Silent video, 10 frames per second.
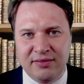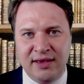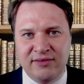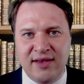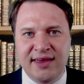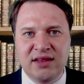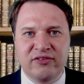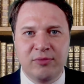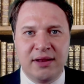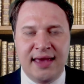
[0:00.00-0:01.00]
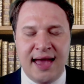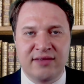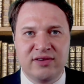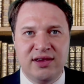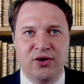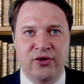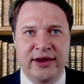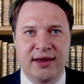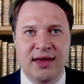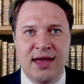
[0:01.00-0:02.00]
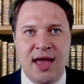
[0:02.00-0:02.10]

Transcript: the executive committee has a hearing,